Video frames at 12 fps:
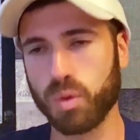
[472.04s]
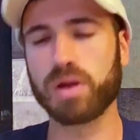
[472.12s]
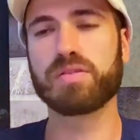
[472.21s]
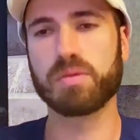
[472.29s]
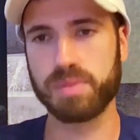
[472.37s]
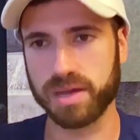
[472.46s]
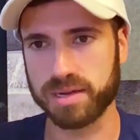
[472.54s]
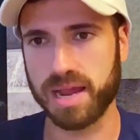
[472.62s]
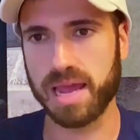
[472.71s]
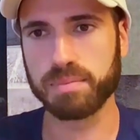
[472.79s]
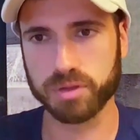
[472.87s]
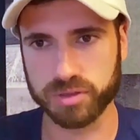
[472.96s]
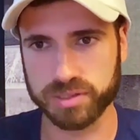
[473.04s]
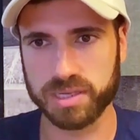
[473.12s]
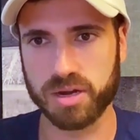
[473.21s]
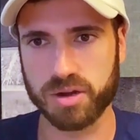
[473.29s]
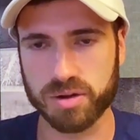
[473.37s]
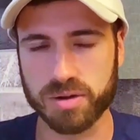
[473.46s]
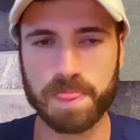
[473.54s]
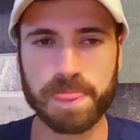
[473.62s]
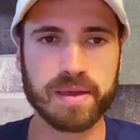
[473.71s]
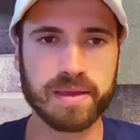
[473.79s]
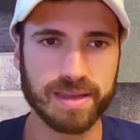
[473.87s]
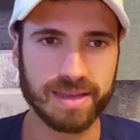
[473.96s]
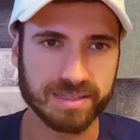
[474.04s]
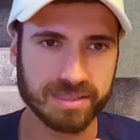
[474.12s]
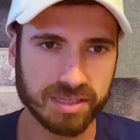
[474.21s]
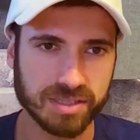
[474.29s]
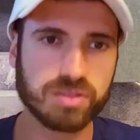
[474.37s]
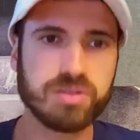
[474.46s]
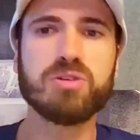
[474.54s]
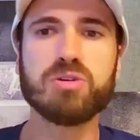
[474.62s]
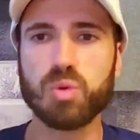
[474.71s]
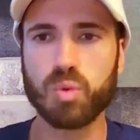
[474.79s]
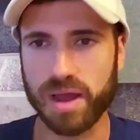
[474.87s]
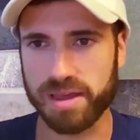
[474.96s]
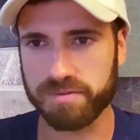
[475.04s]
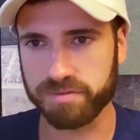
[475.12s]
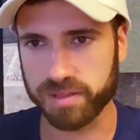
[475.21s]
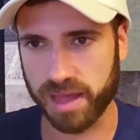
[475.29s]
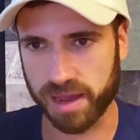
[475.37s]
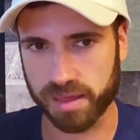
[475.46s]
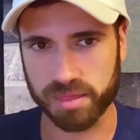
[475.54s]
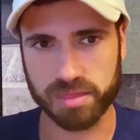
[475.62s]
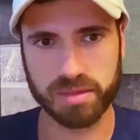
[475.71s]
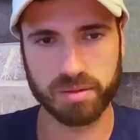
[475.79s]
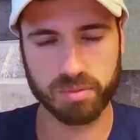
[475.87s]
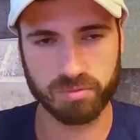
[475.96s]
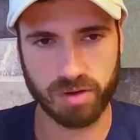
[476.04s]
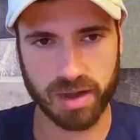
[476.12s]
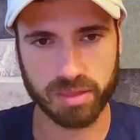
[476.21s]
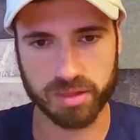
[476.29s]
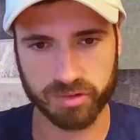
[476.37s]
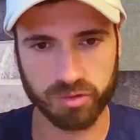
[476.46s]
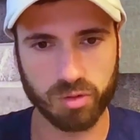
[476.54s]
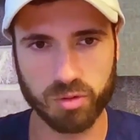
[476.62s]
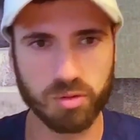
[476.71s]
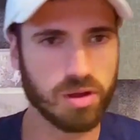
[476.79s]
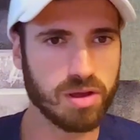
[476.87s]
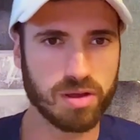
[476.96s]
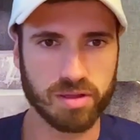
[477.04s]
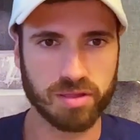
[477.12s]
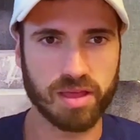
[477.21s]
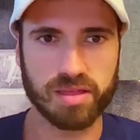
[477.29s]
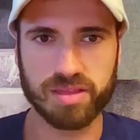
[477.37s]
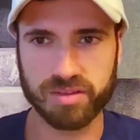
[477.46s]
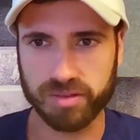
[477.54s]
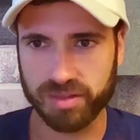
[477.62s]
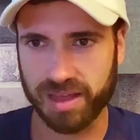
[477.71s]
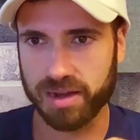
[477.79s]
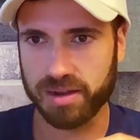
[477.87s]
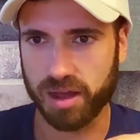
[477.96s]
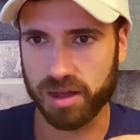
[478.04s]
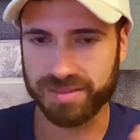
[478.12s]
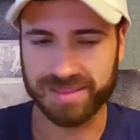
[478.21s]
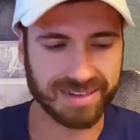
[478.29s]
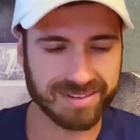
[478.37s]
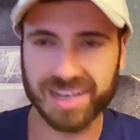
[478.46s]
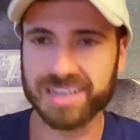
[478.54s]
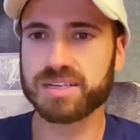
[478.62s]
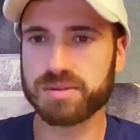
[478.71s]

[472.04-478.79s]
big enablers here is this new wavelength, right? This new that doesn't